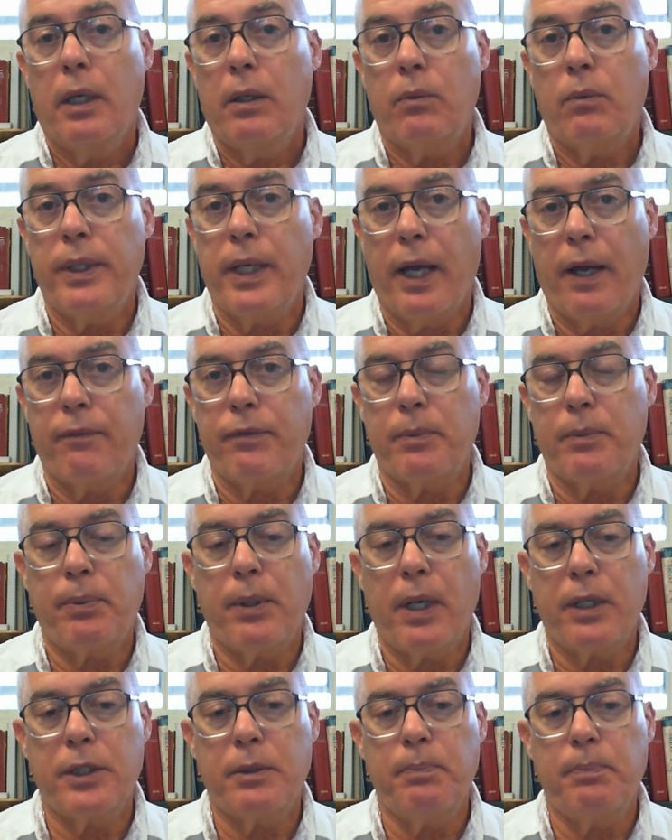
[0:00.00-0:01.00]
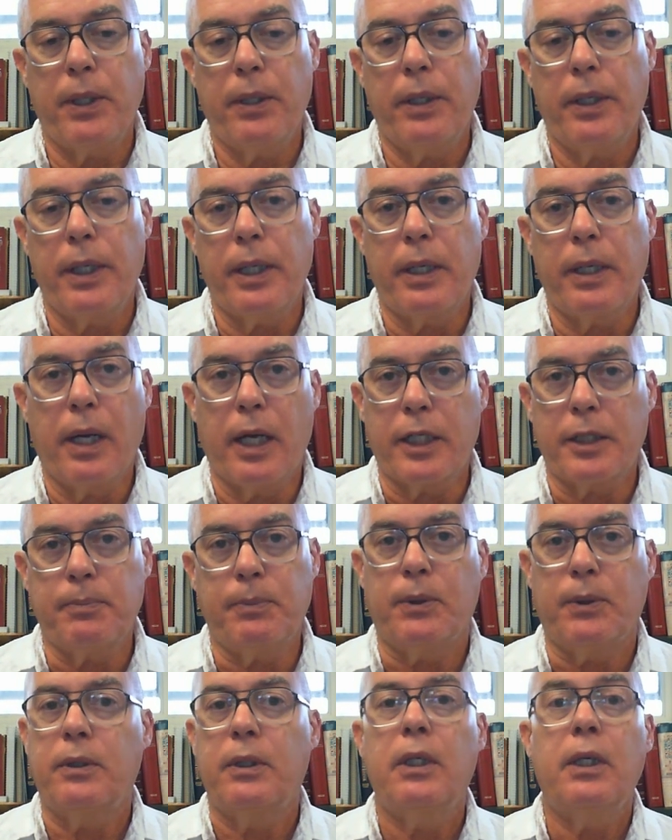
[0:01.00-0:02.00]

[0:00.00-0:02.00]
We have the prosperity gospel.